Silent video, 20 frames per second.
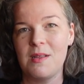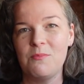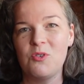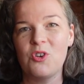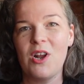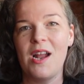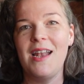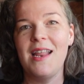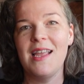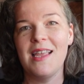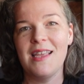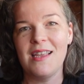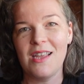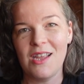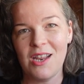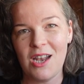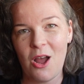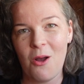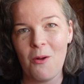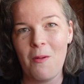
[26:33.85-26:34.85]
I'm trying to,
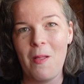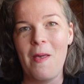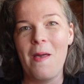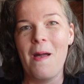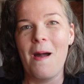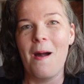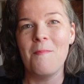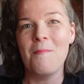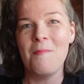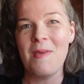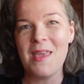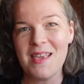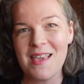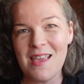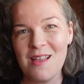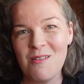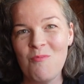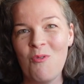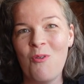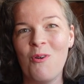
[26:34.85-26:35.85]
you know, I'm
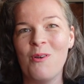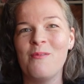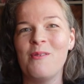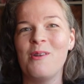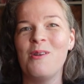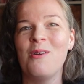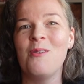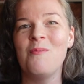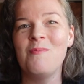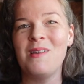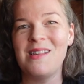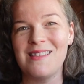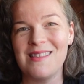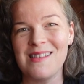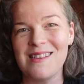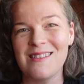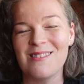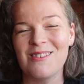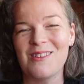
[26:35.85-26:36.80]
making more room as things